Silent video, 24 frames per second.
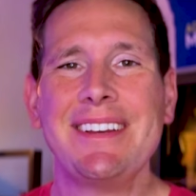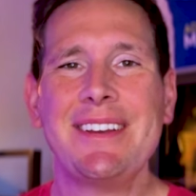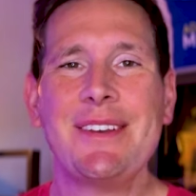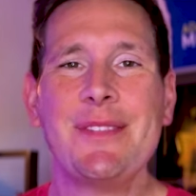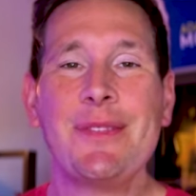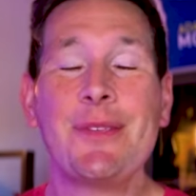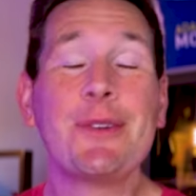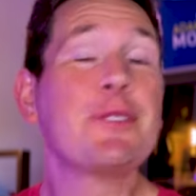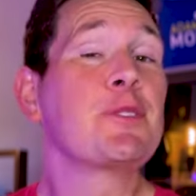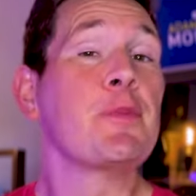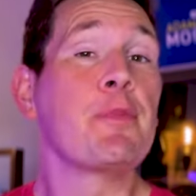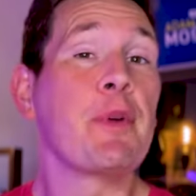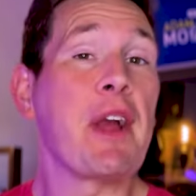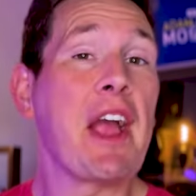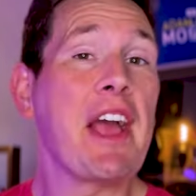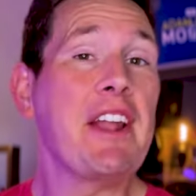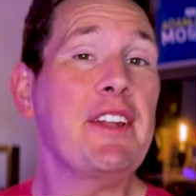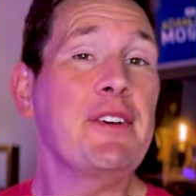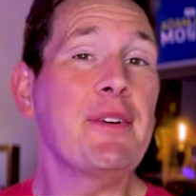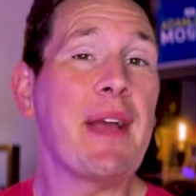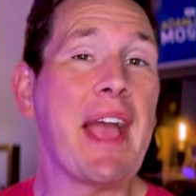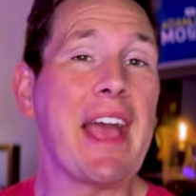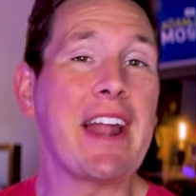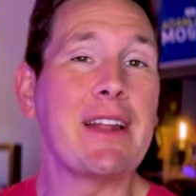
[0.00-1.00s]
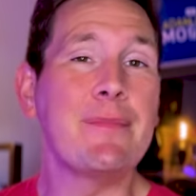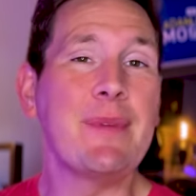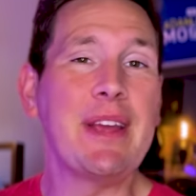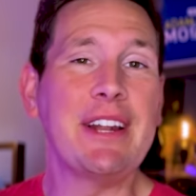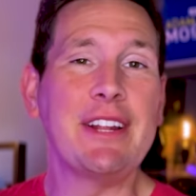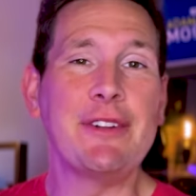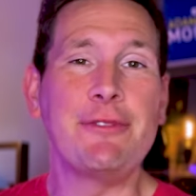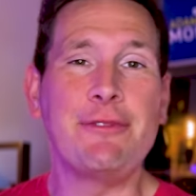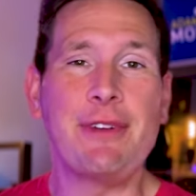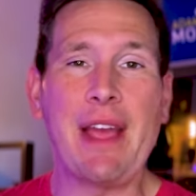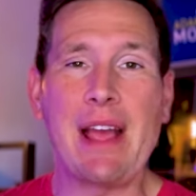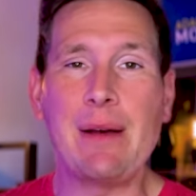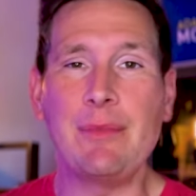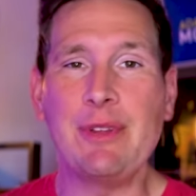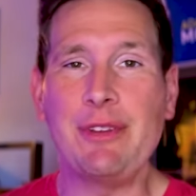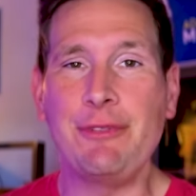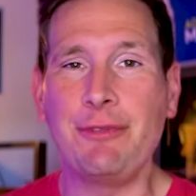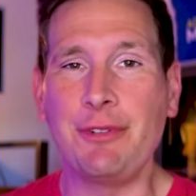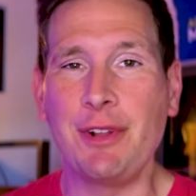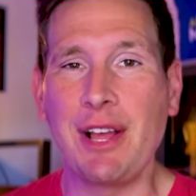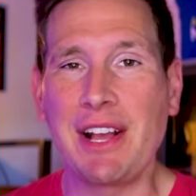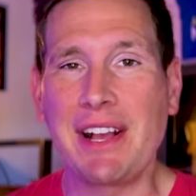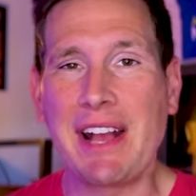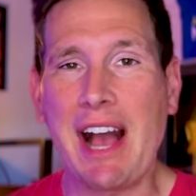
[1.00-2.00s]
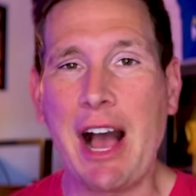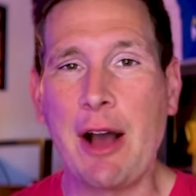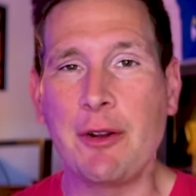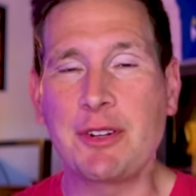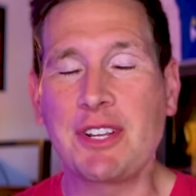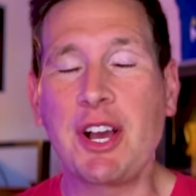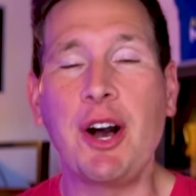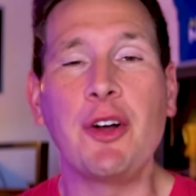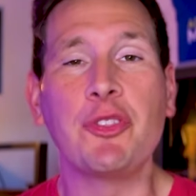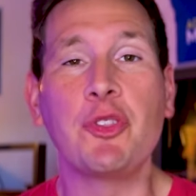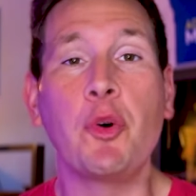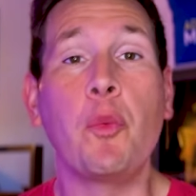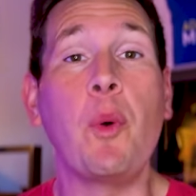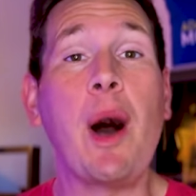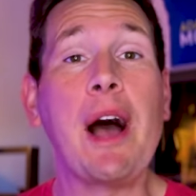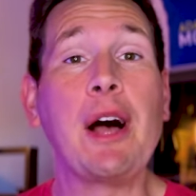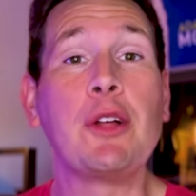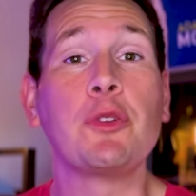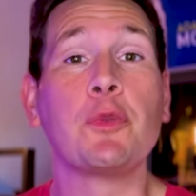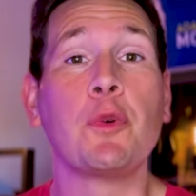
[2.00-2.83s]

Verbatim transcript: There's a brand new animated family flick out called The Wild